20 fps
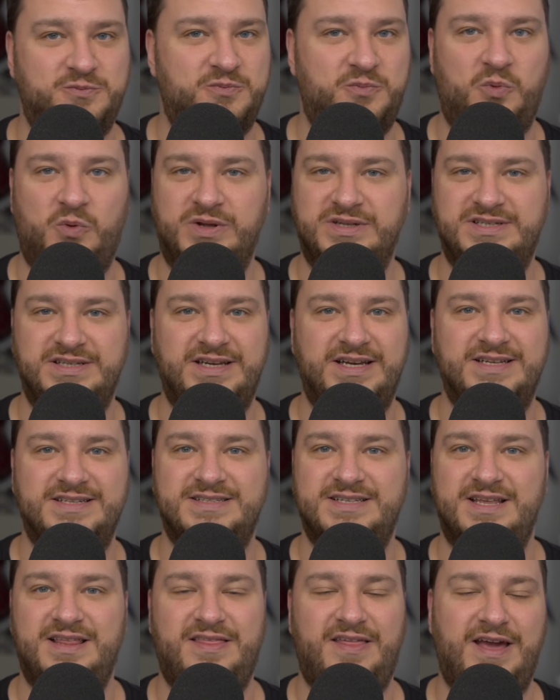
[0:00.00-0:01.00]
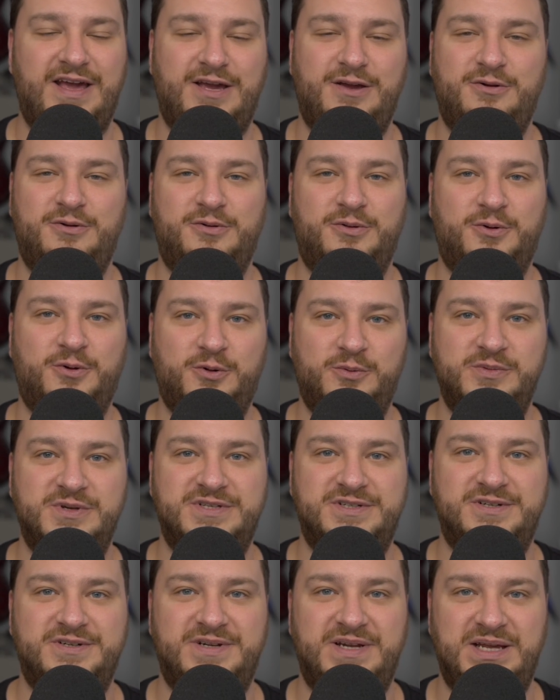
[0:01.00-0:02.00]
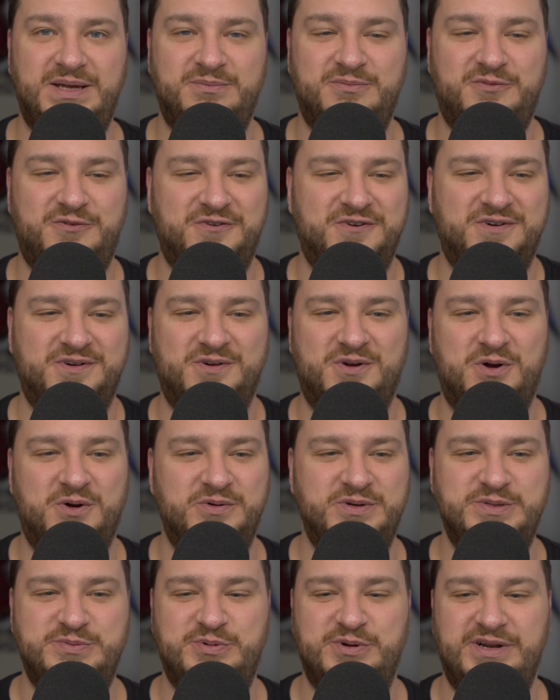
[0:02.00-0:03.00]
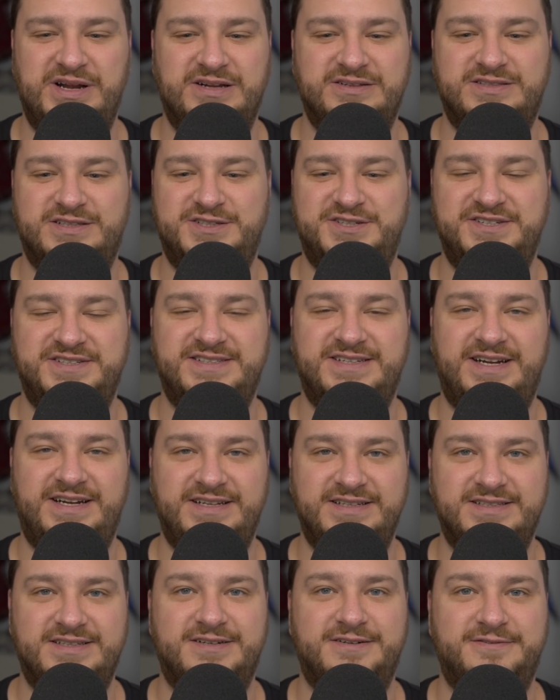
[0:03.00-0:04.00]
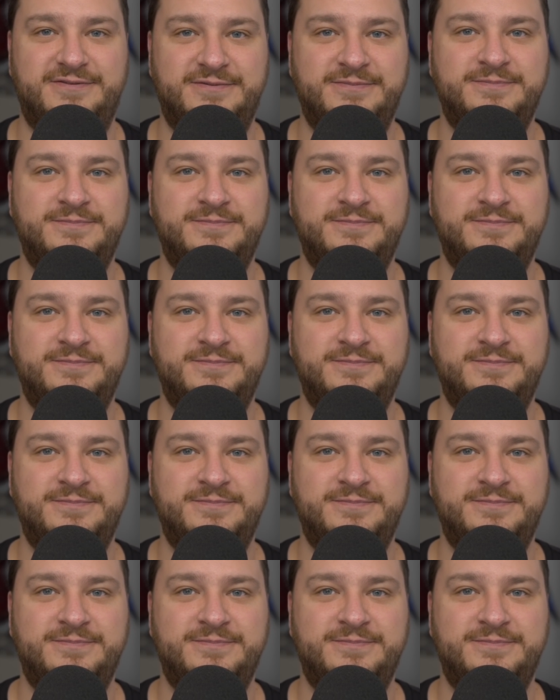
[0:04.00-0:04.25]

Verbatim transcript: once again say thank you to the whole MiSTer team for always putting out such exciting stuff.